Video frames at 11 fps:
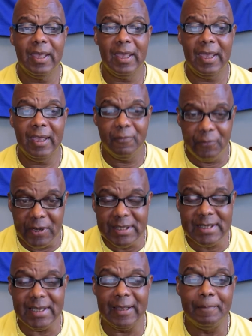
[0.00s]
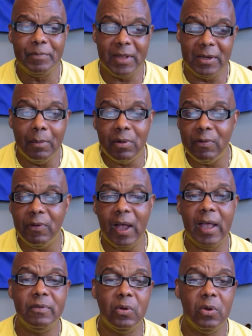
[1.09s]
a frenzy, the number
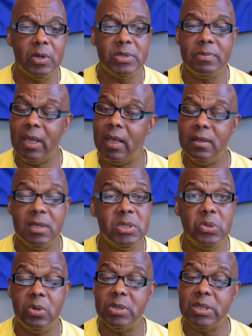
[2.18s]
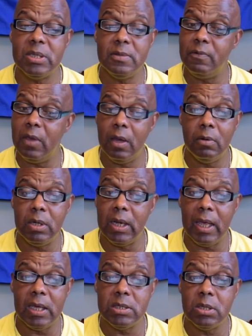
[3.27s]
five horse, man, this horse is very
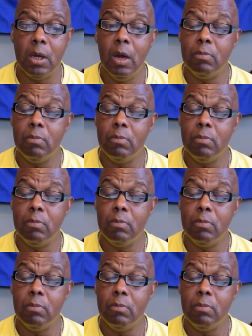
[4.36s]
nice.